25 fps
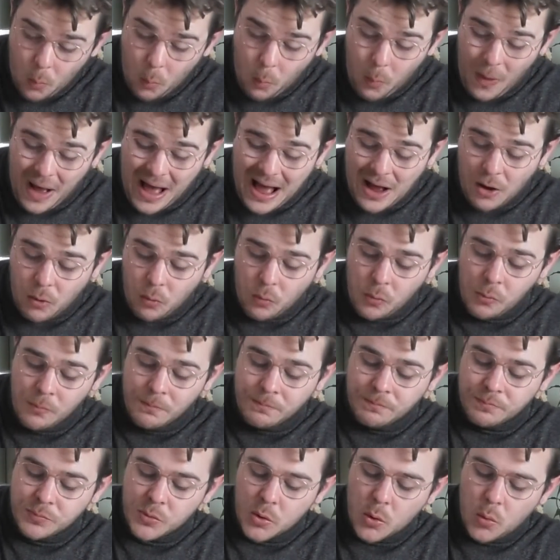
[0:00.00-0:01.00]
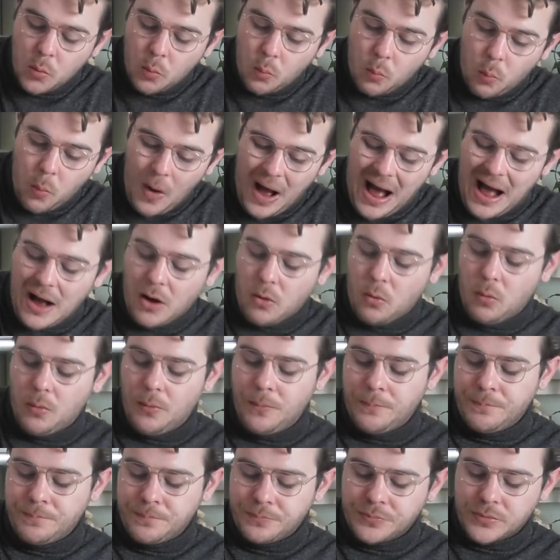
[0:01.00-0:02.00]
Wow.
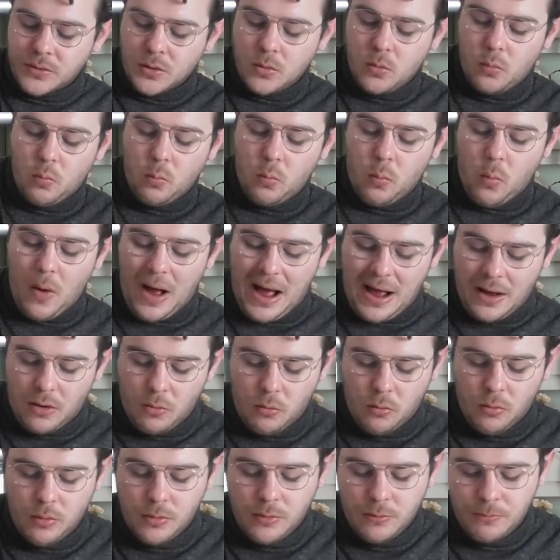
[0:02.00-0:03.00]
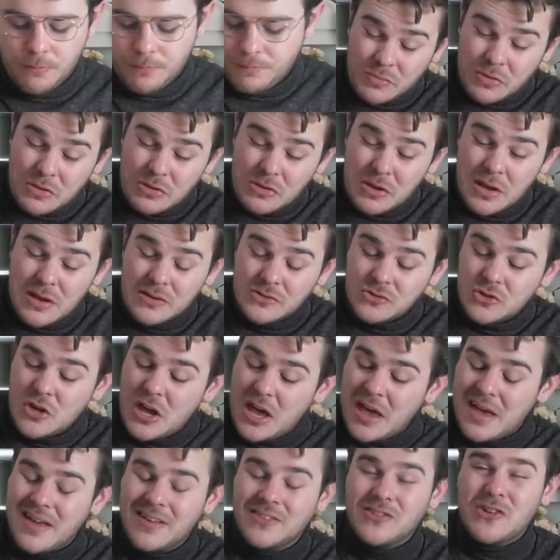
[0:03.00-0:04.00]
Wow. Wow. This
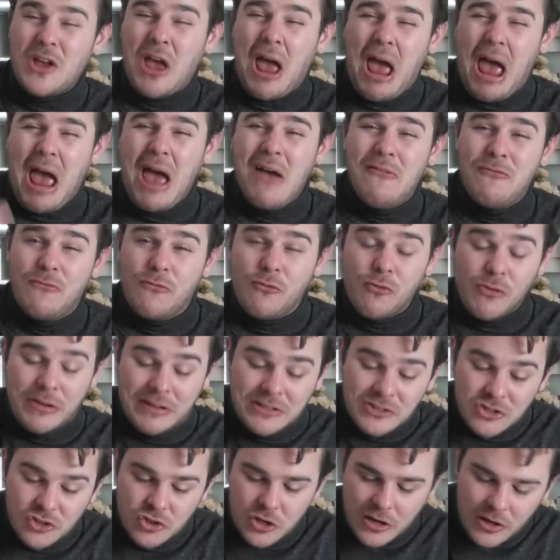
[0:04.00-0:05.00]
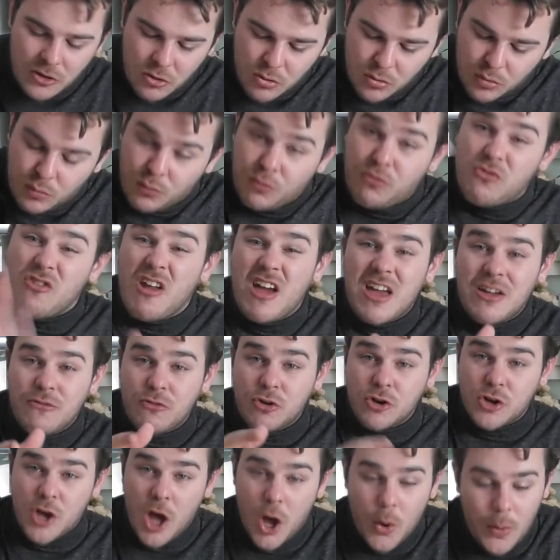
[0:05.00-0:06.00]
hits every single
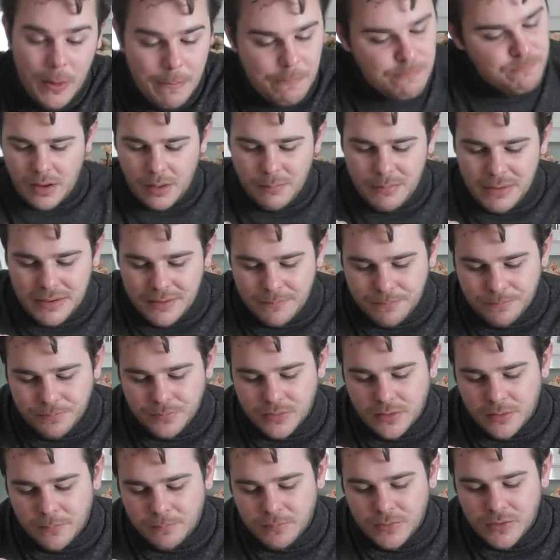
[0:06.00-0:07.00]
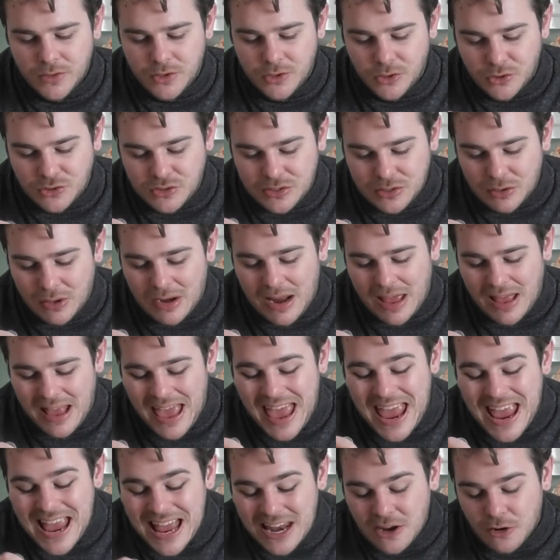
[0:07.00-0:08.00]
flavor going. I mean, you can see
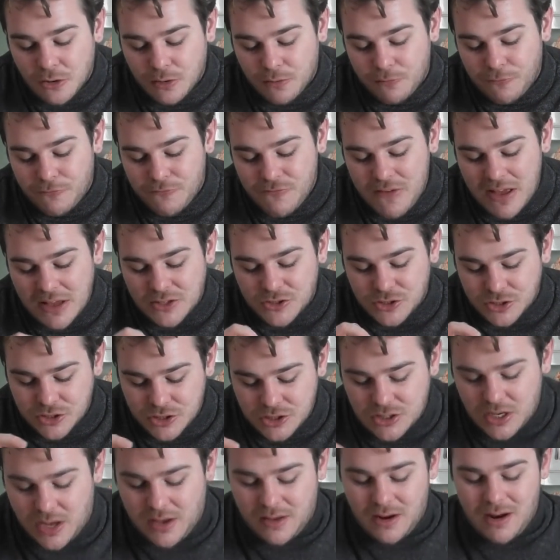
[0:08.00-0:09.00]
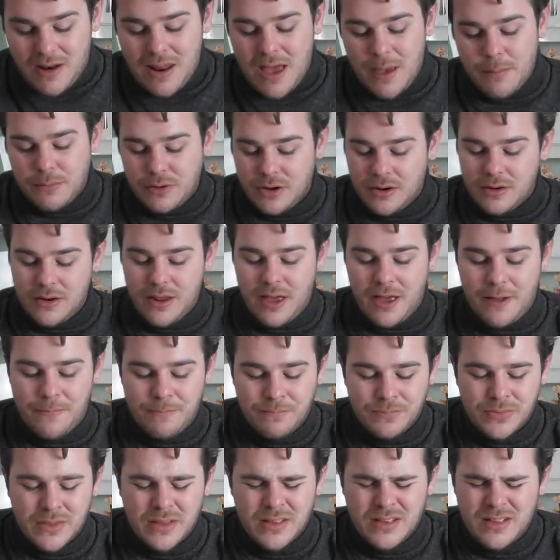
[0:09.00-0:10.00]
that hint of Thatcher's cider lemon in
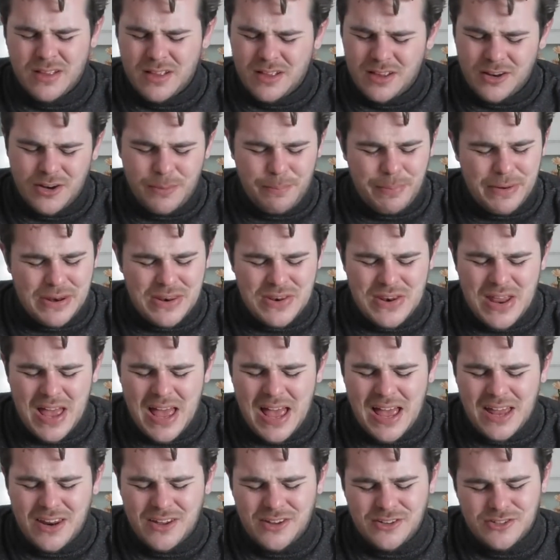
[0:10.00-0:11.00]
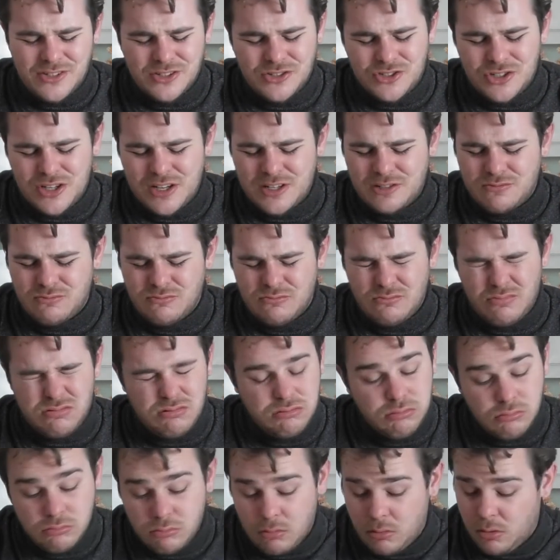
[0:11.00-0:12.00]
there. The bananas are just,
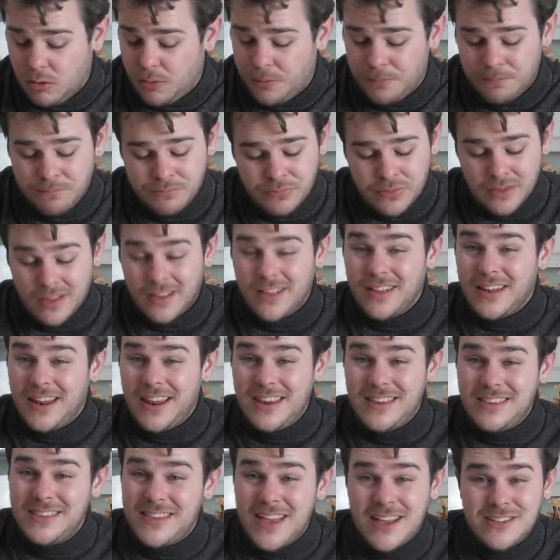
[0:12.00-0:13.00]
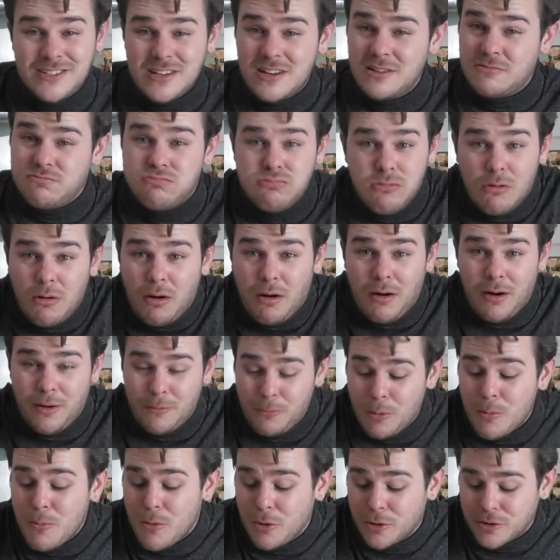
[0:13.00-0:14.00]
they're just raw.
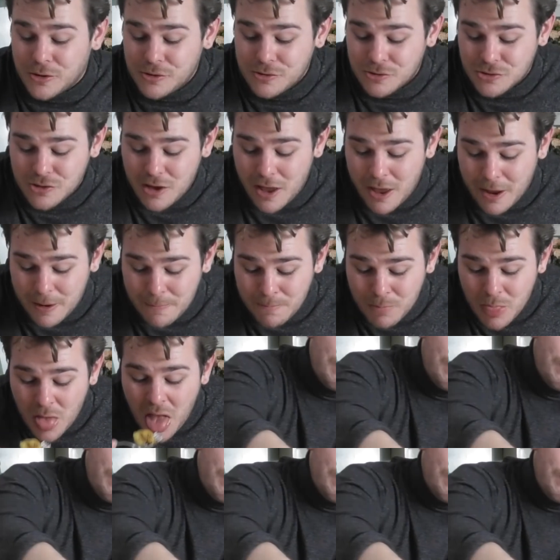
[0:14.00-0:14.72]
What more can you say?